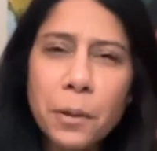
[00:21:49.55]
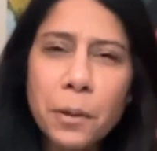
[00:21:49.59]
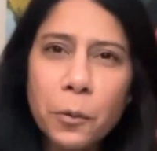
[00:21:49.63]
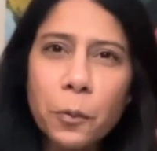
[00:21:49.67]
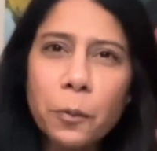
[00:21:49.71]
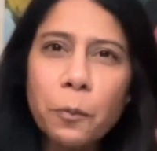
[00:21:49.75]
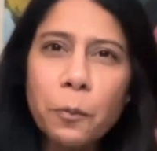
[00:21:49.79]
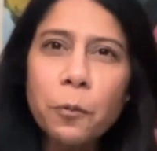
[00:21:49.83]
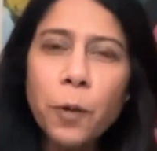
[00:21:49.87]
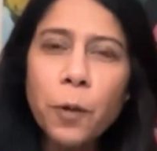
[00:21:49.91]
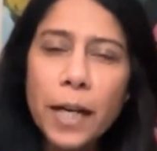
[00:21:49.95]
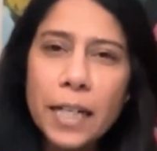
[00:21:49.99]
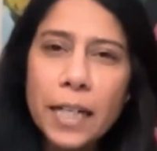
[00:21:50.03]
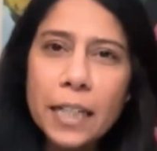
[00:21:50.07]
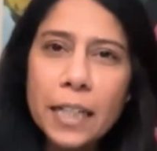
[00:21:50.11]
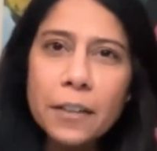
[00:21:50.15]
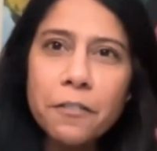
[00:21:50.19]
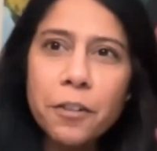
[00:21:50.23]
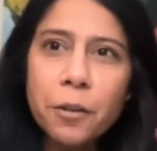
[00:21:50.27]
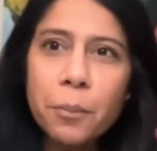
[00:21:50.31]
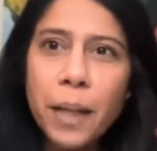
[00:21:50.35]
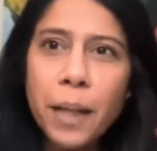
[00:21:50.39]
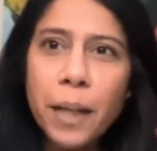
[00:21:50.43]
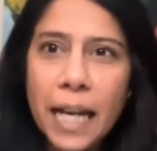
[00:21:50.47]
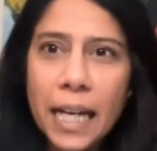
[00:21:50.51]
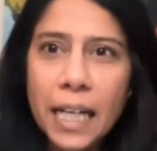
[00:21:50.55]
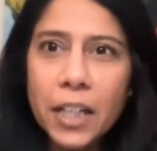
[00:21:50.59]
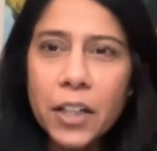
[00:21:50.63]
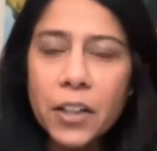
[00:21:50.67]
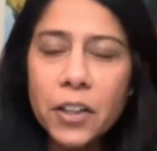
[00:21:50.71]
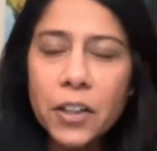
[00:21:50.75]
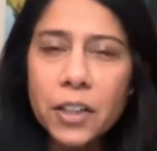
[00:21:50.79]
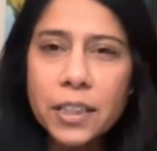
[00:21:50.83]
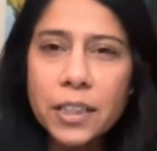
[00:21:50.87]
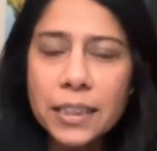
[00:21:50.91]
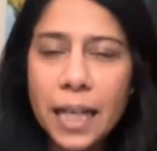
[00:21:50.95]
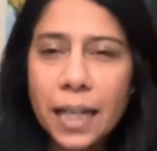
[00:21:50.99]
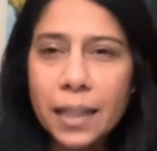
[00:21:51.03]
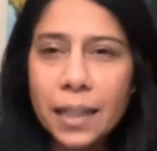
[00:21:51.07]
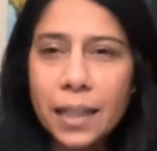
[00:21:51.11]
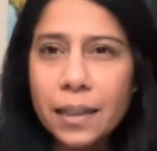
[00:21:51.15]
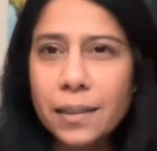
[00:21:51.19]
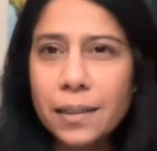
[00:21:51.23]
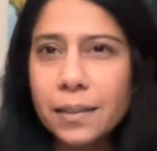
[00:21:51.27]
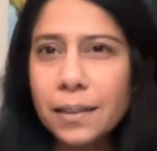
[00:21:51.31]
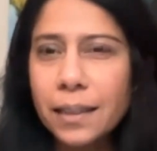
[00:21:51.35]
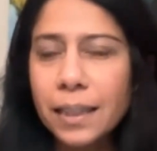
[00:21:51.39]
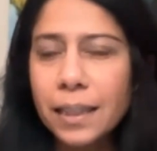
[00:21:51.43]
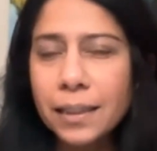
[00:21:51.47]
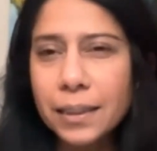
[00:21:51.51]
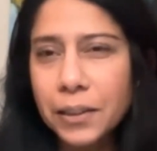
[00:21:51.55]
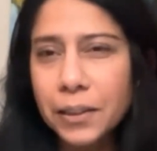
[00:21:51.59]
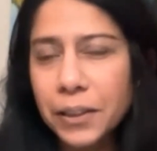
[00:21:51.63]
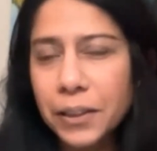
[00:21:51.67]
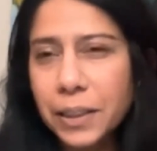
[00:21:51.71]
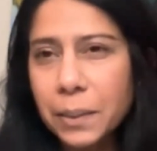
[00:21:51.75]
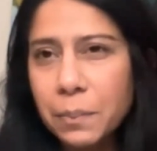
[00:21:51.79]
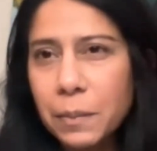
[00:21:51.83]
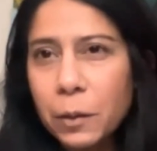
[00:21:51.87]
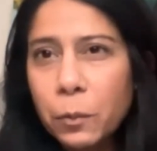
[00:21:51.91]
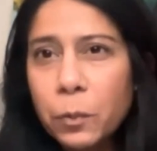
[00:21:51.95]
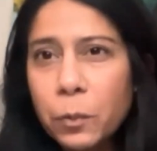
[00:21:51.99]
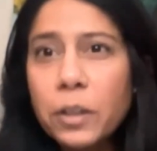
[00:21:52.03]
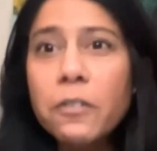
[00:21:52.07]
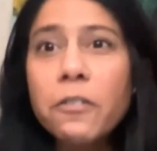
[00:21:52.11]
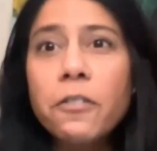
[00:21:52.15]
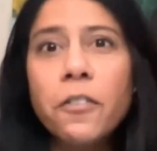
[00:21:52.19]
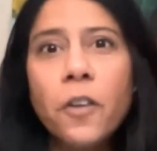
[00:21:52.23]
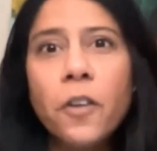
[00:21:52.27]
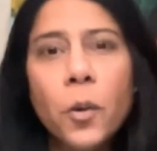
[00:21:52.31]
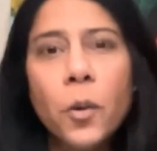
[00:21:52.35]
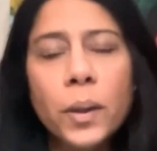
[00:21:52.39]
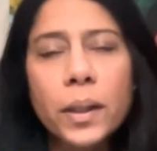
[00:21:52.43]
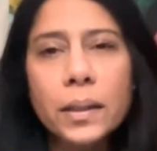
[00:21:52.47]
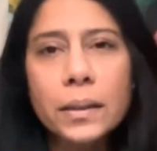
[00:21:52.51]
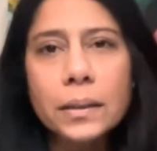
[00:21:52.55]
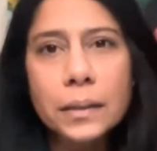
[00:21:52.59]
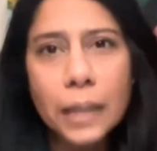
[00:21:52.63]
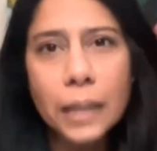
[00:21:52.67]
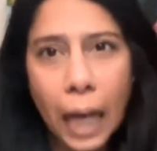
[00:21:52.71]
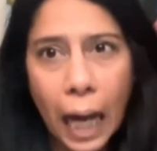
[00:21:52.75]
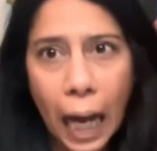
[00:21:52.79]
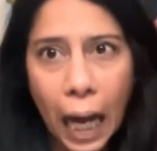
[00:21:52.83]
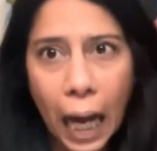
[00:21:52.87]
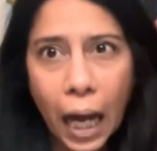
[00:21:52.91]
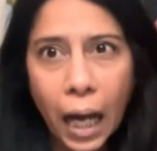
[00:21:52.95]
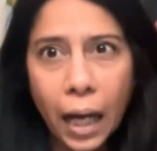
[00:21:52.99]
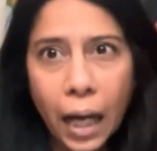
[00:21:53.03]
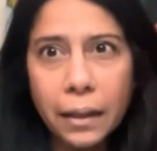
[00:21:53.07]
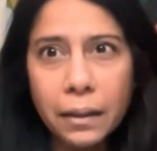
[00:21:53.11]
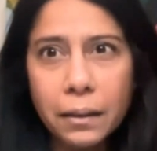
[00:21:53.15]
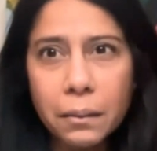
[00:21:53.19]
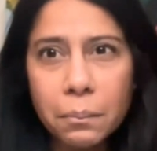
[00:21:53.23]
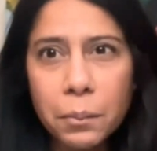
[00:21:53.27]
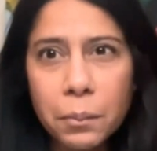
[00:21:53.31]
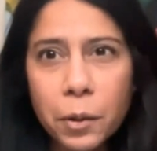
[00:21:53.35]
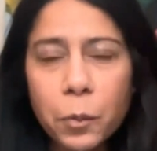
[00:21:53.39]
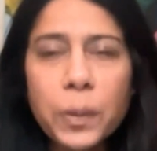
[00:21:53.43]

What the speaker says: but writing from anger is not necessarily something we focus on,